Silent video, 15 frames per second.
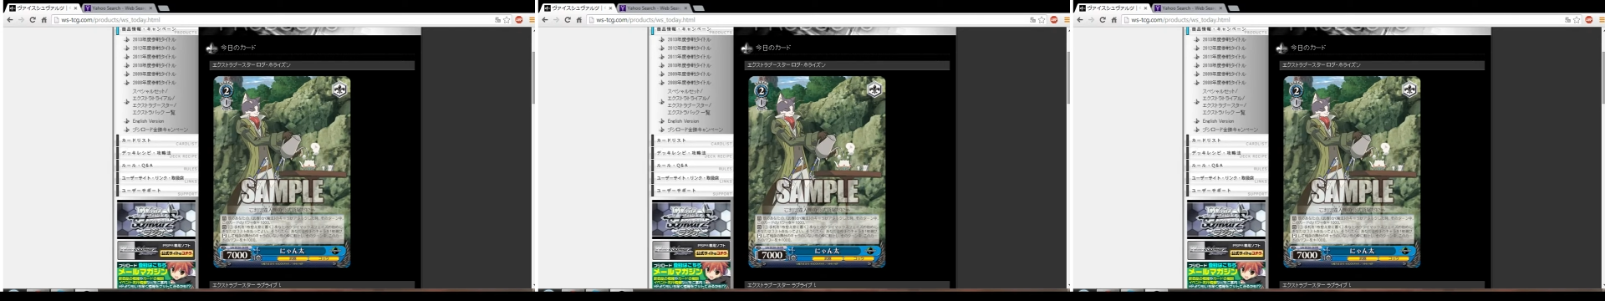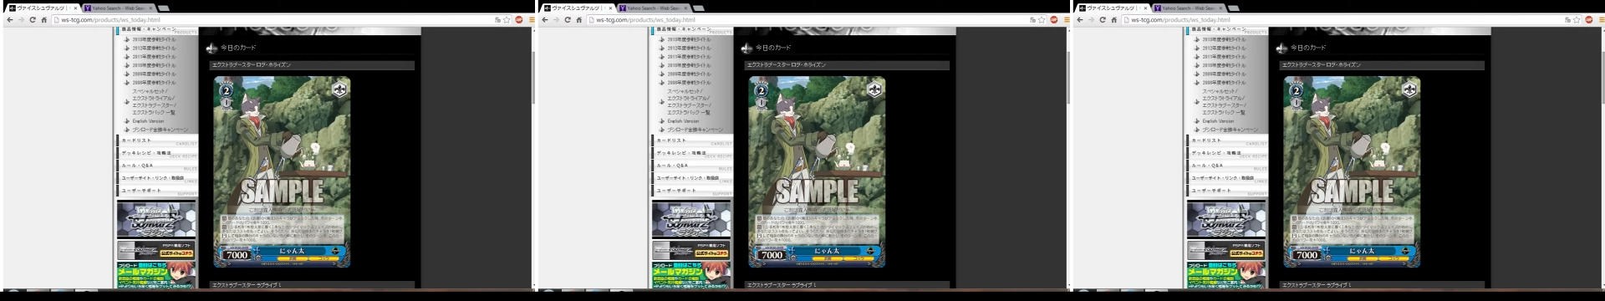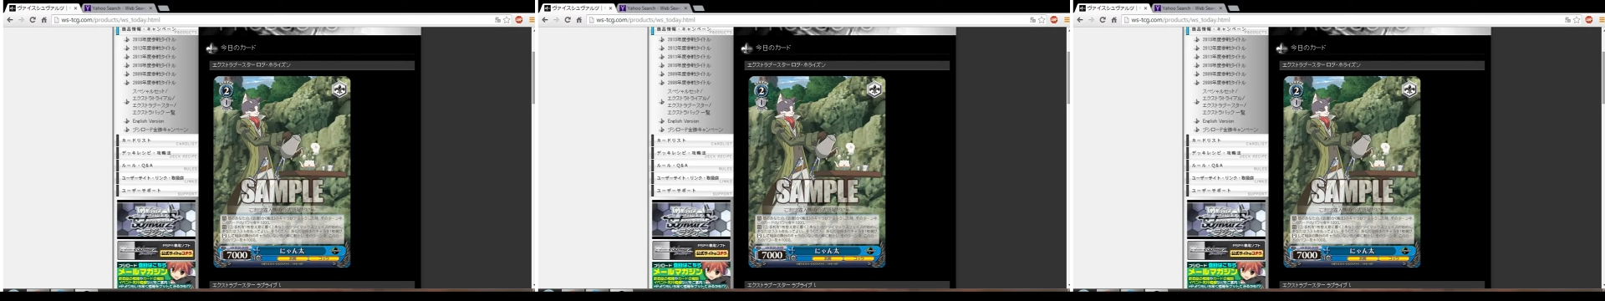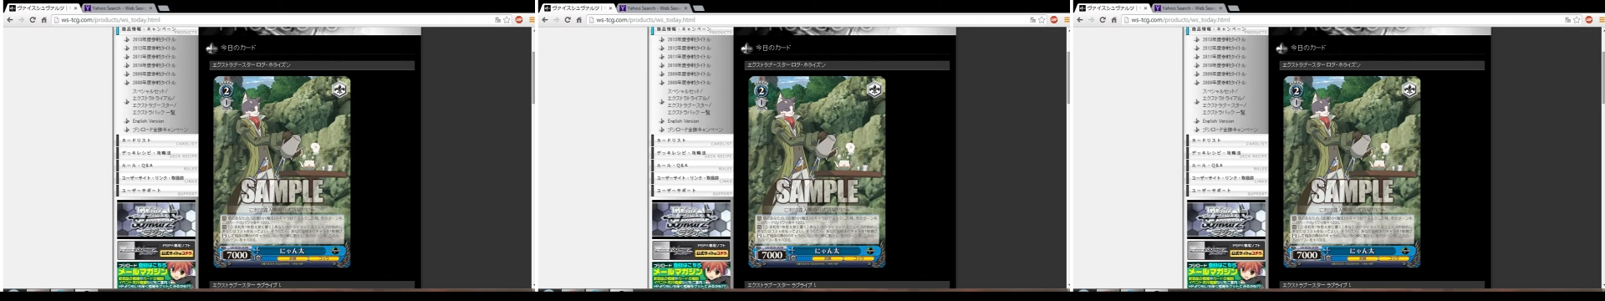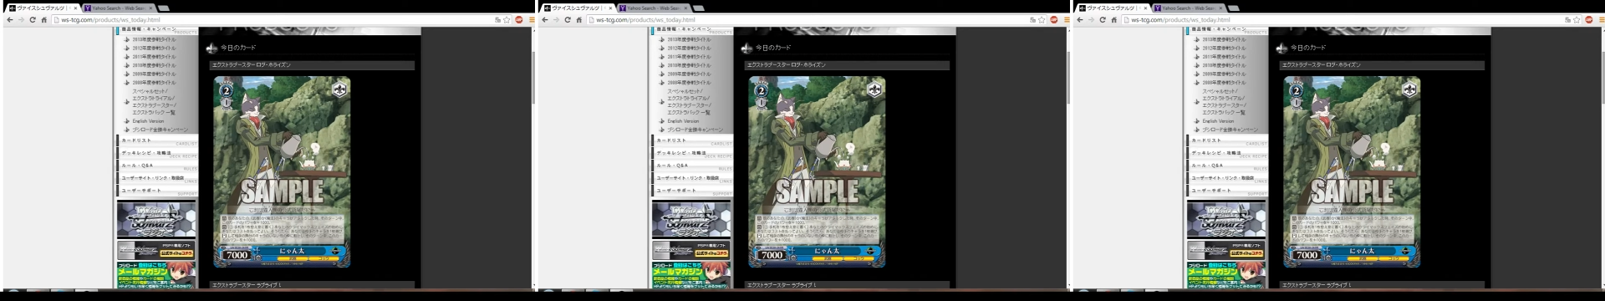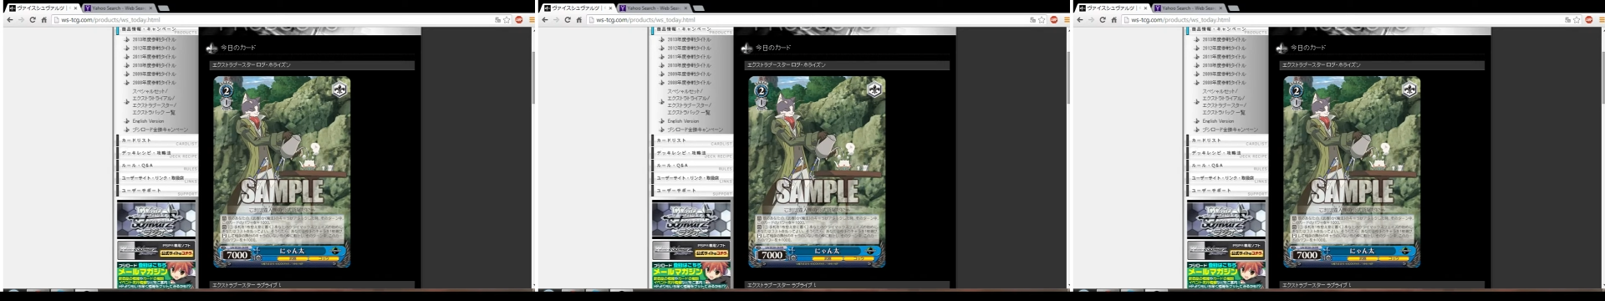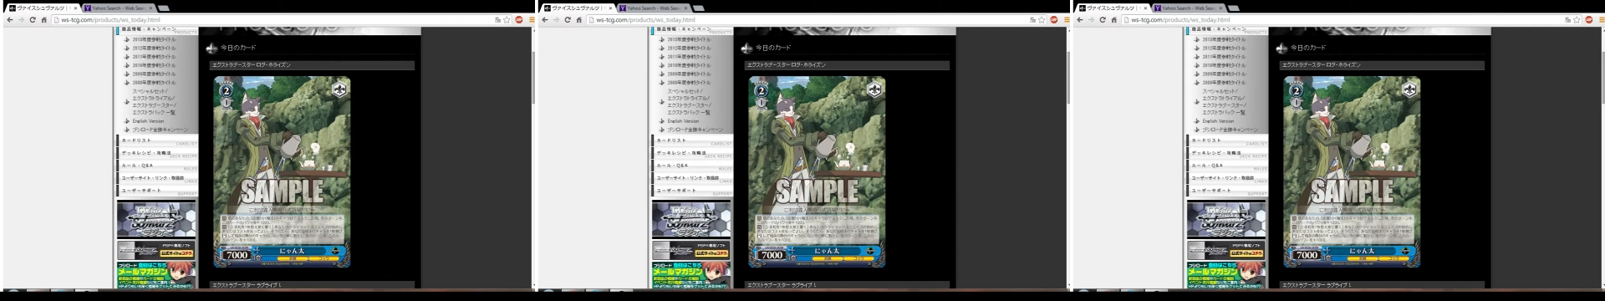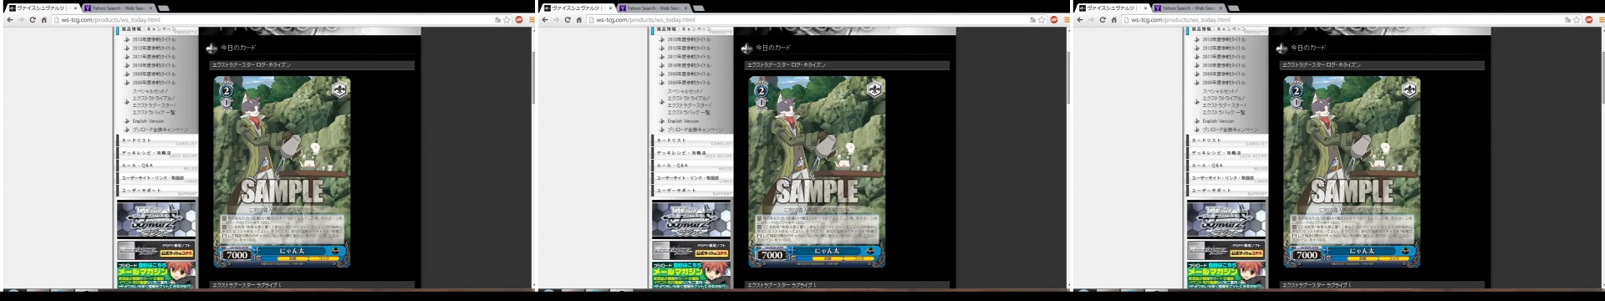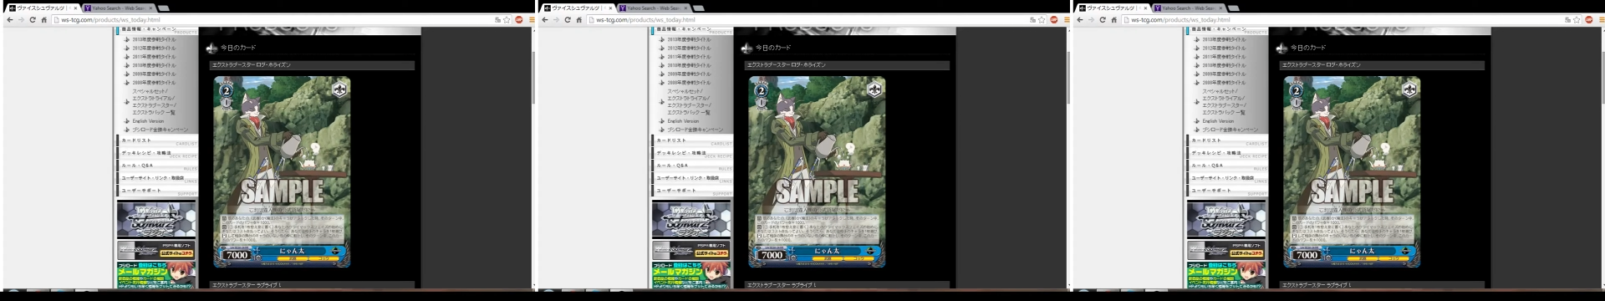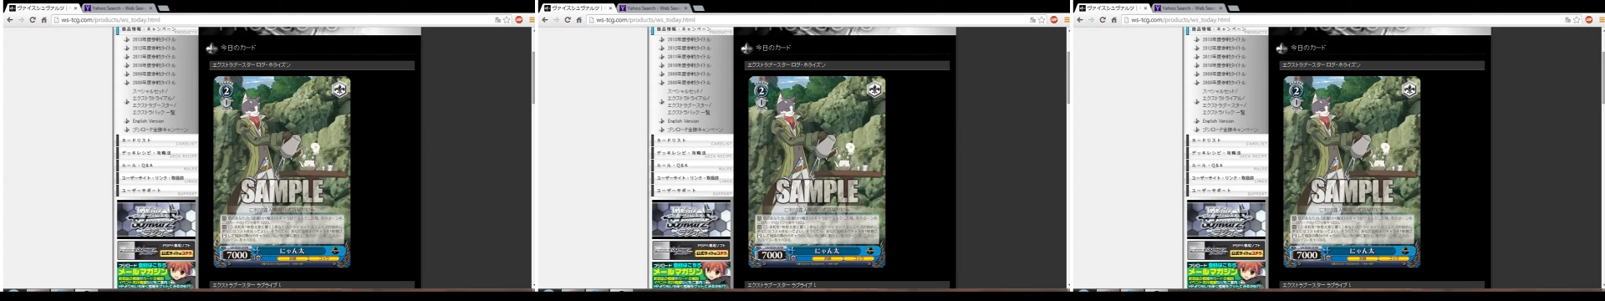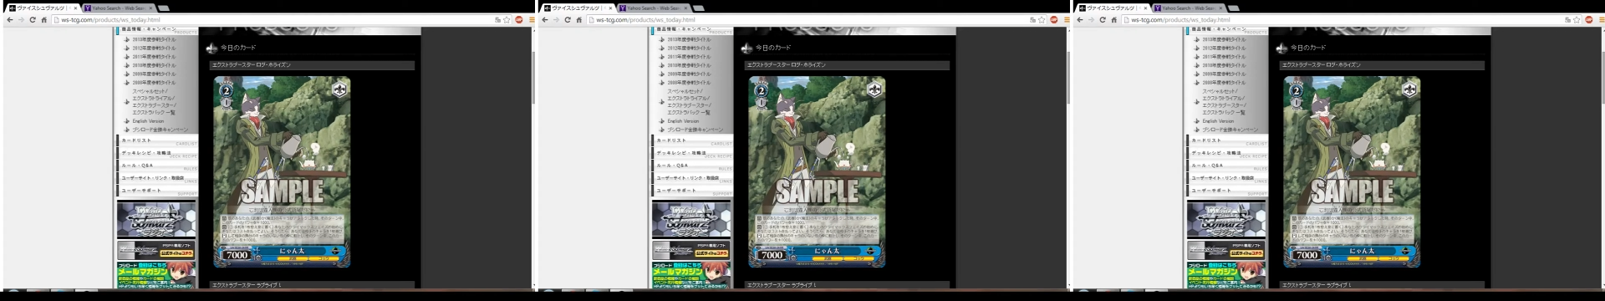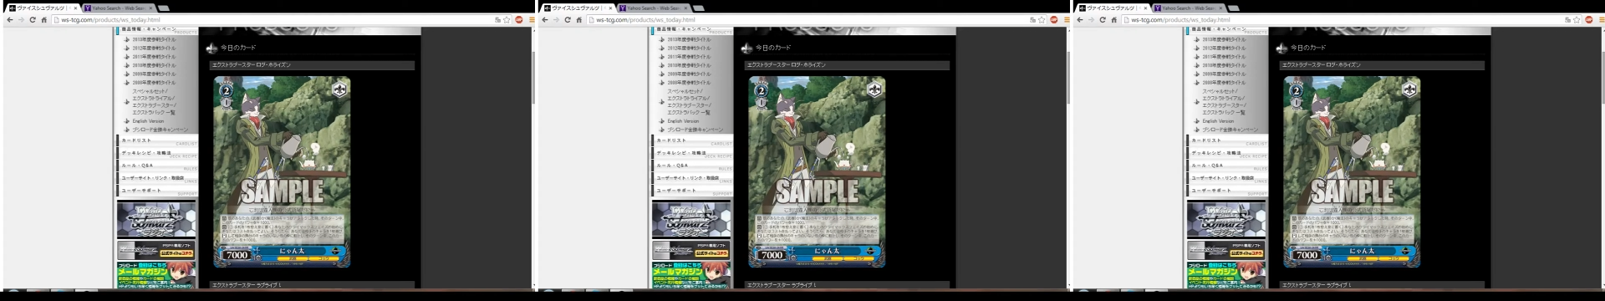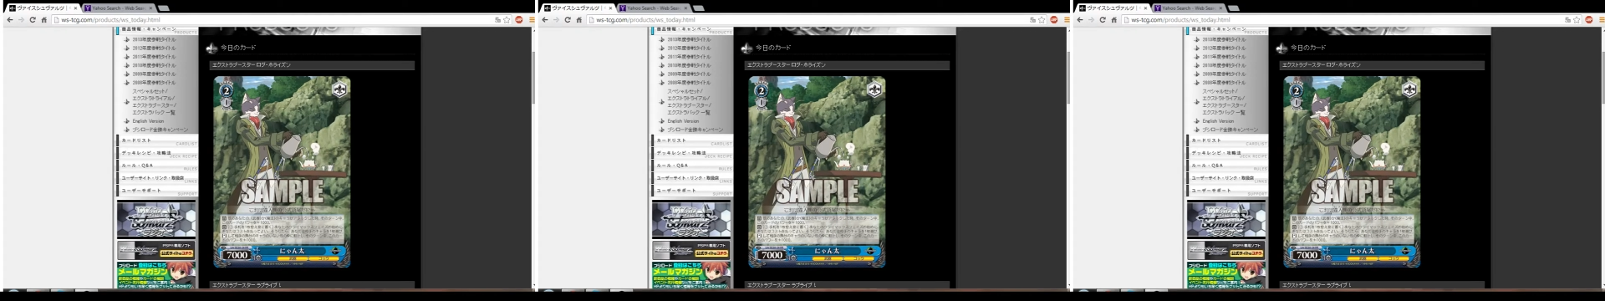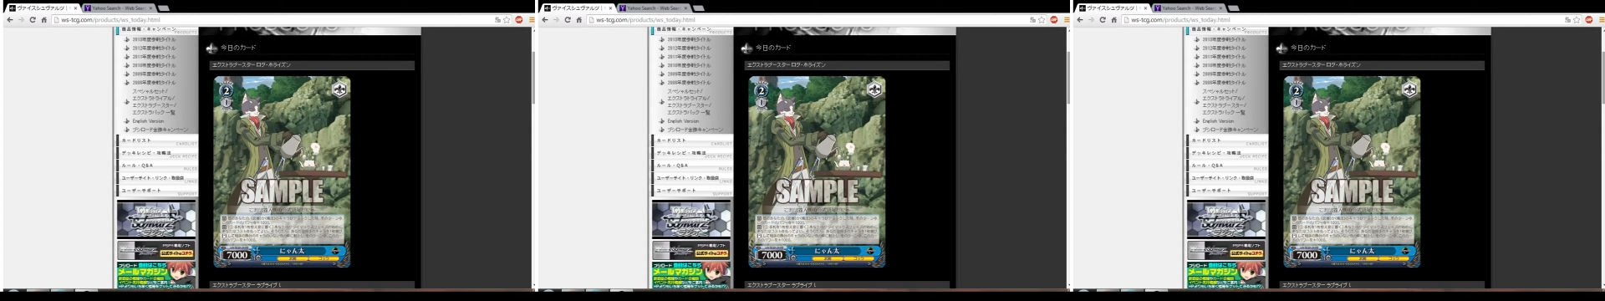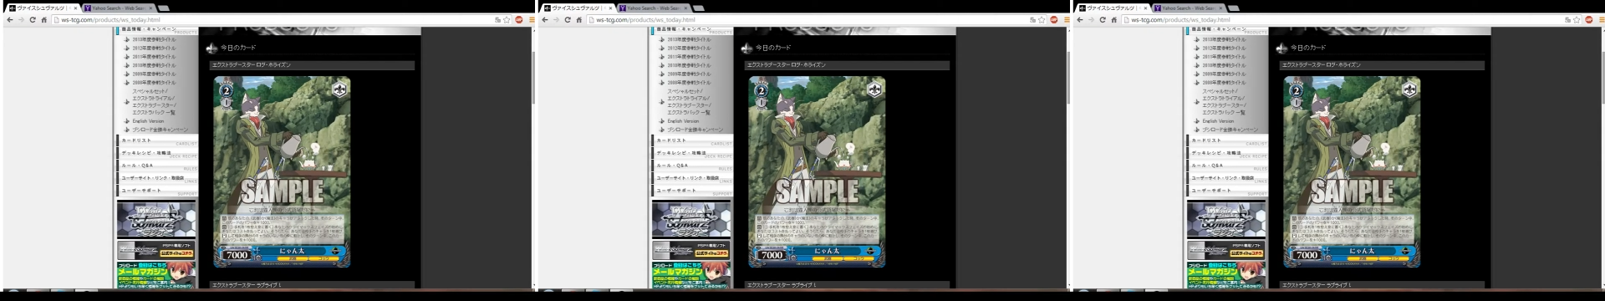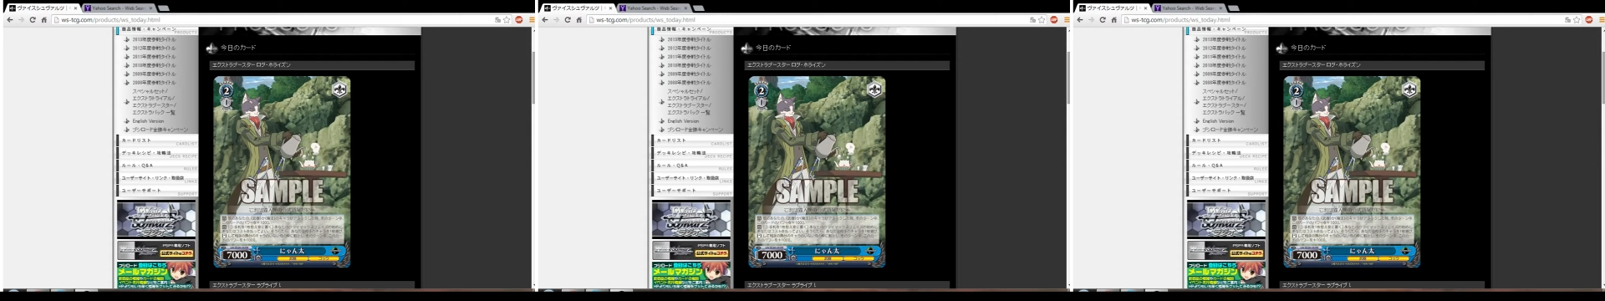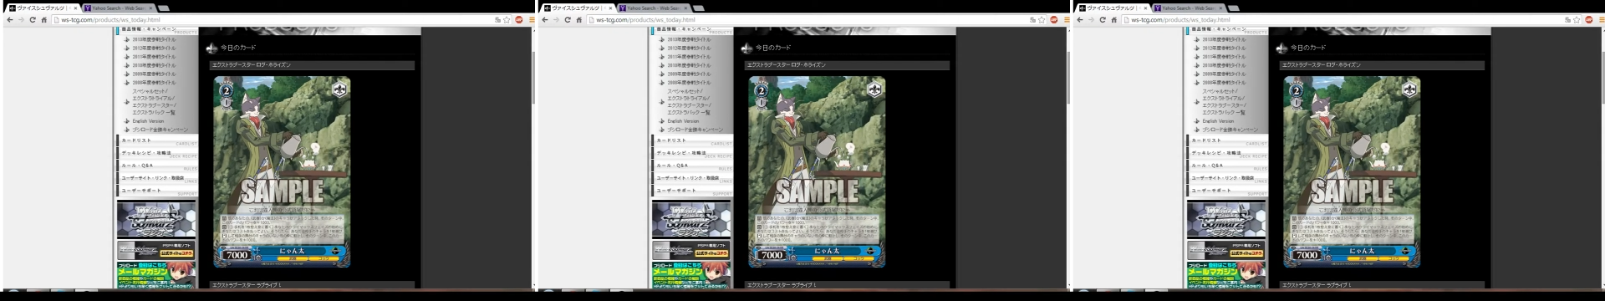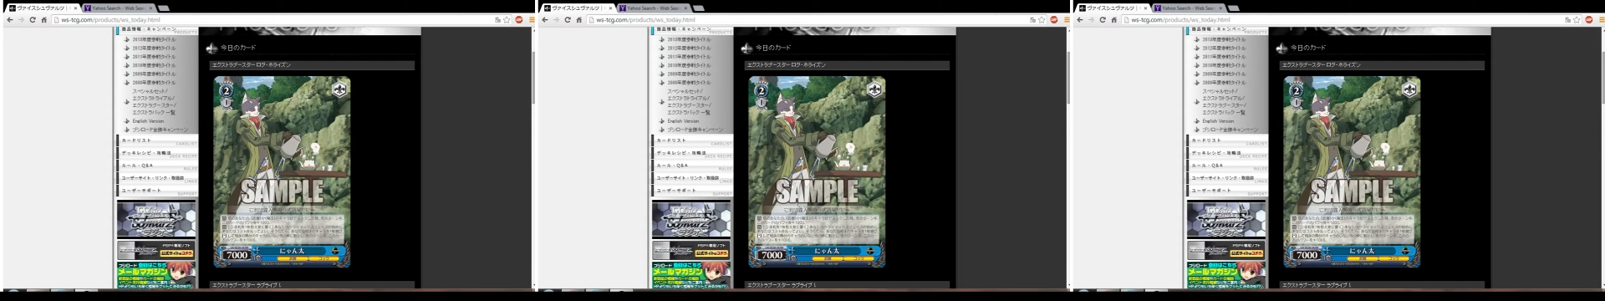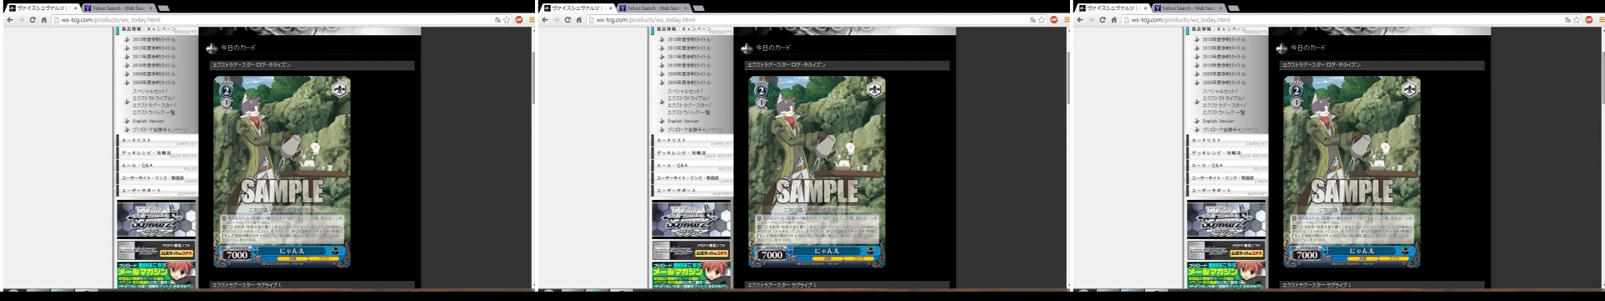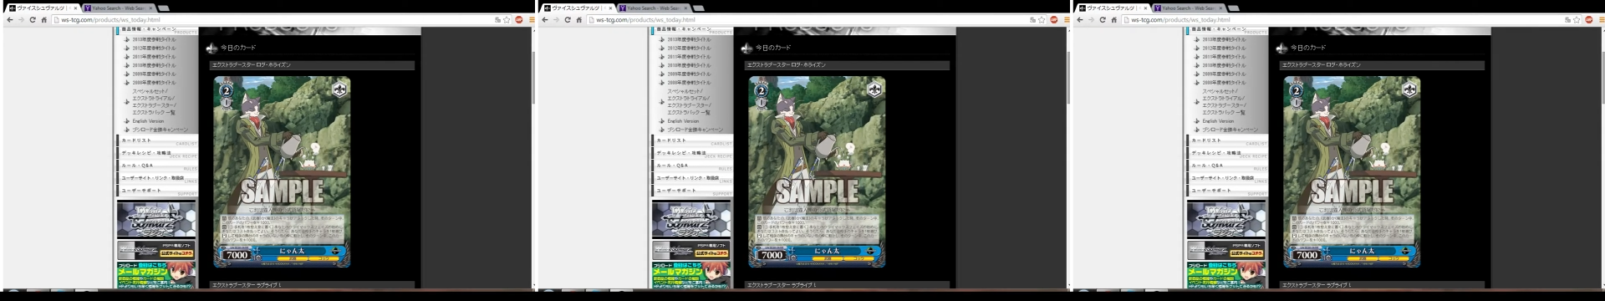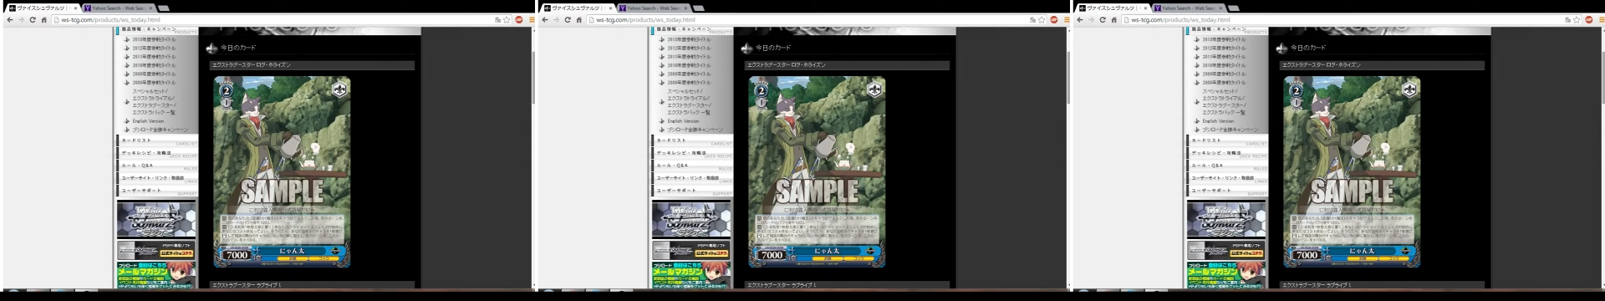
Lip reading: [unreadable: no face in view]